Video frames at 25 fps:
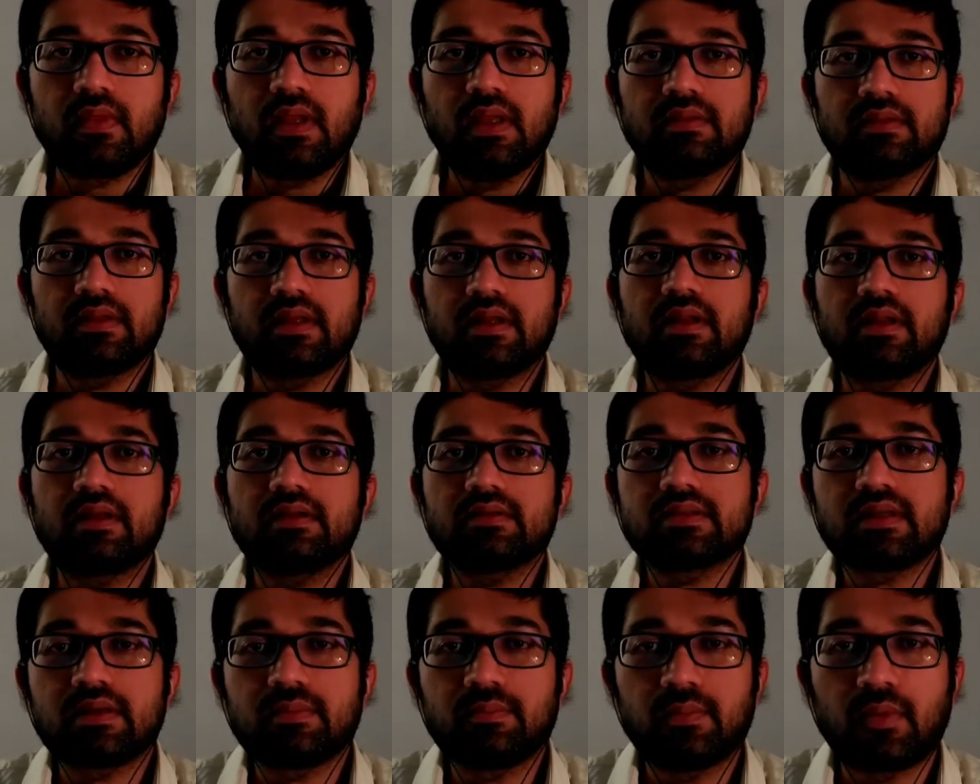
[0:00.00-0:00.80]
There are
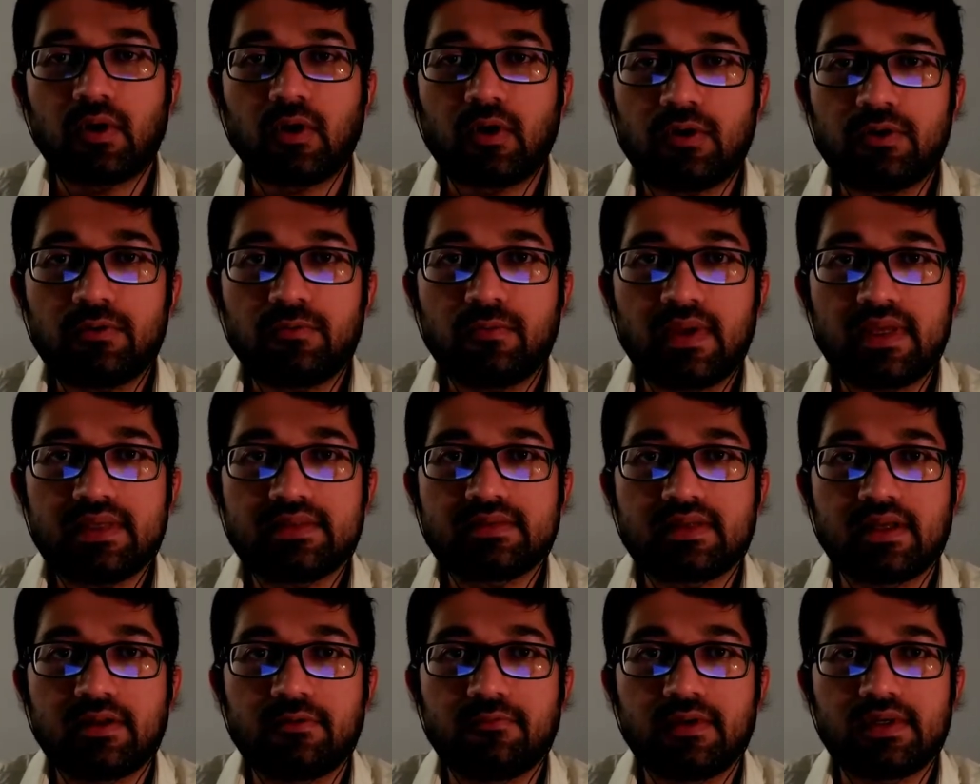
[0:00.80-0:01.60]
some broad
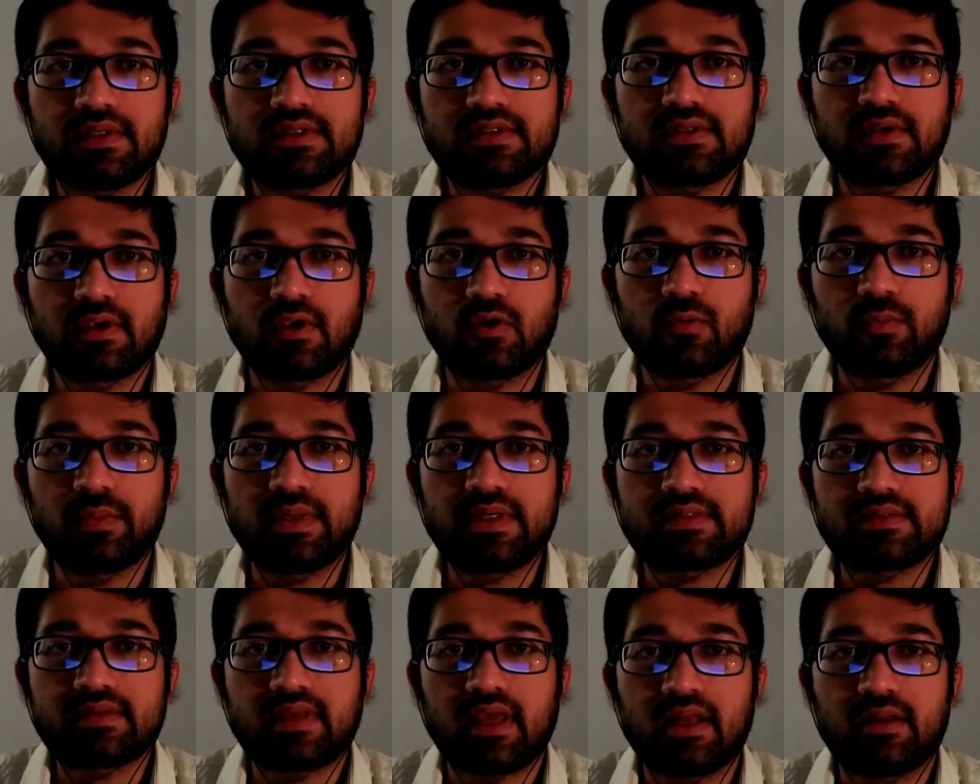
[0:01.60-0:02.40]
ways in which
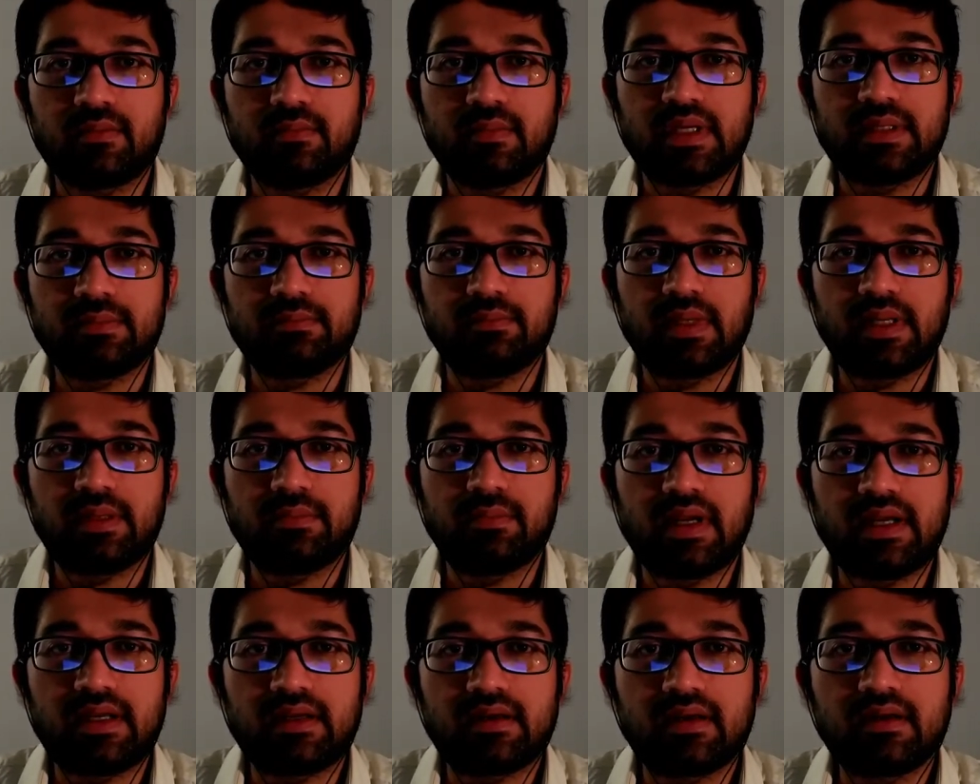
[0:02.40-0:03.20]
qubits can be
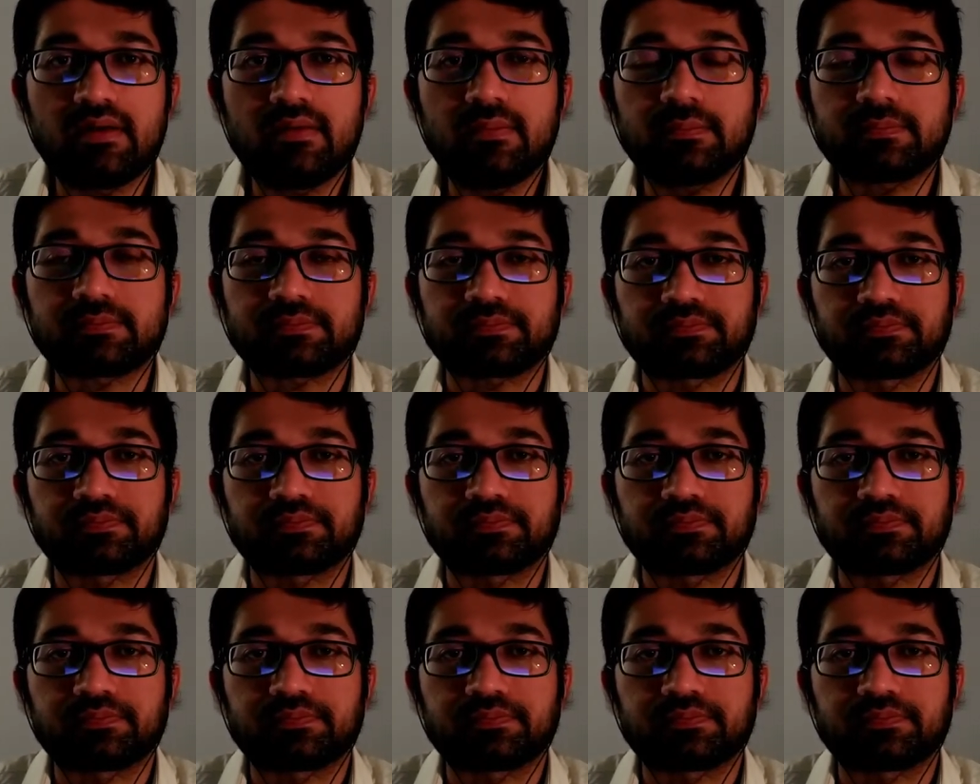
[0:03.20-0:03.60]
implemented.